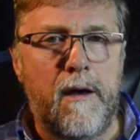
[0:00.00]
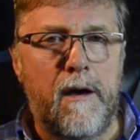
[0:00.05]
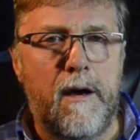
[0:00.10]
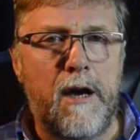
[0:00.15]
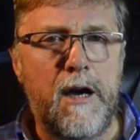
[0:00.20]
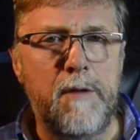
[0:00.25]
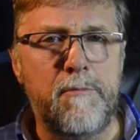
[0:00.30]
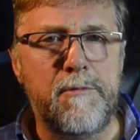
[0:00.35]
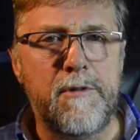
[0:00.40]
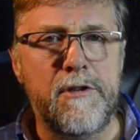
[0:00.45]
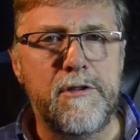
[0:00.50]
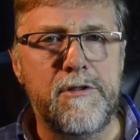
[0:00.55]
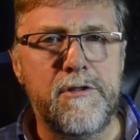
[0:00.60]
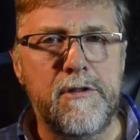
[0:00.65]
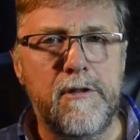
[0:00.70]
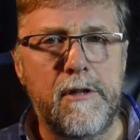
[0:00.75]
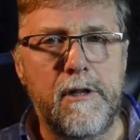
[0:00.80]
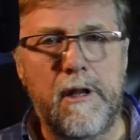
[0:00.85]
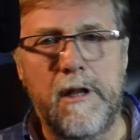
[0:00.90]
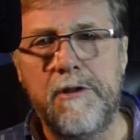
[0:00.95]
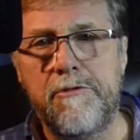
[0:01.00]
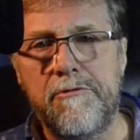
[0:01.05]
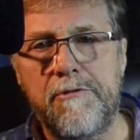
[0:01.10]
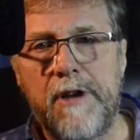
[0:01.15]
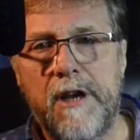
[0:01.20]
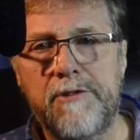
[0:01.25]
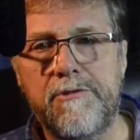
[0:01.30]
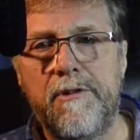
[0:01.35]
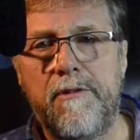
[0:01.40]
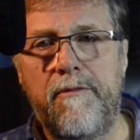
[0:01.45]
I hope this little
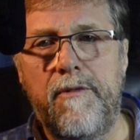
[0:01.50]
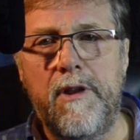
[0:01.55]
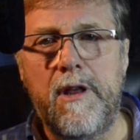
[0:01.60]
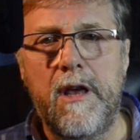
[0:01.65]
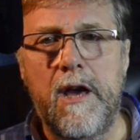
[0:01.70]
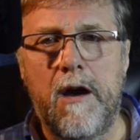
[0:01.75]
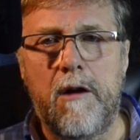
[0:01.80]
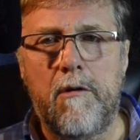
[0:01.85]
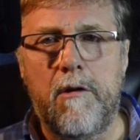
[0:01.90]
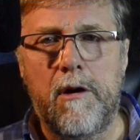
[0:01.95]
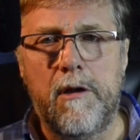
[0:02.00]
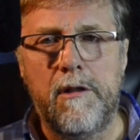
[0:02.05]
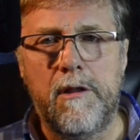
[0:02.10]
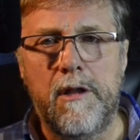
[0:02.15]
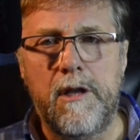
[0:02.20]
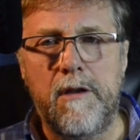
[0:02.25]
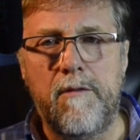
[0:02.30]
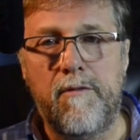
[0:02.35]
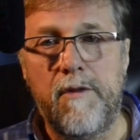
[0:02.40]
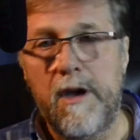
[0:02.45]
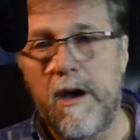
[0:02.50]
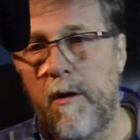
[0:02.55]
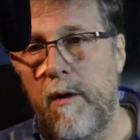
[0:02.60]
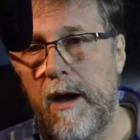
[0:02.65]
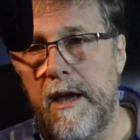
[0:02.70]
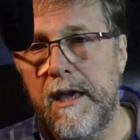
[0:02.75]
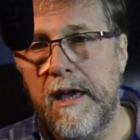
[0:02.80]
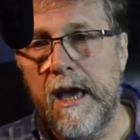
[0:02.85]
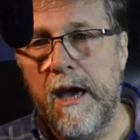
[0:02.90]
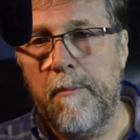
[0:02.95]
introductory video on the
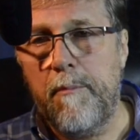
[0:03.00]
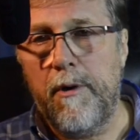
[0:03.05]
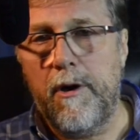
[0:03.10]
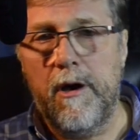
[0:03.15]
VOACAP